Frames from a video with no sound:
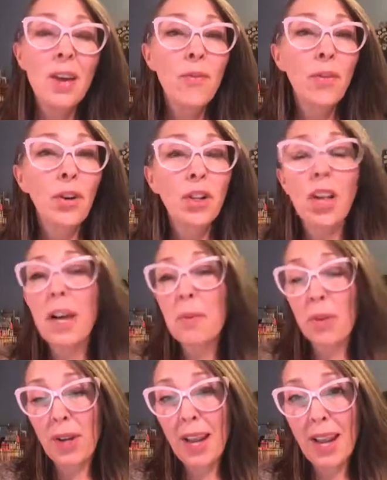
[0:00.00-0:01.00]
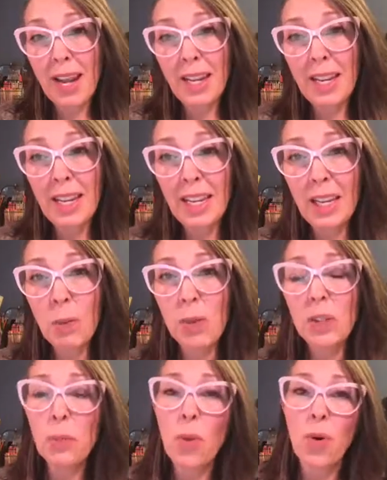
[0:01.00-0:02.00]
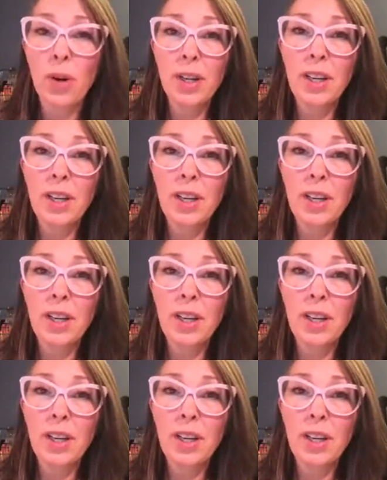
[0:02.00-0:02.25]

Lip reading: For Claude Monet, he was born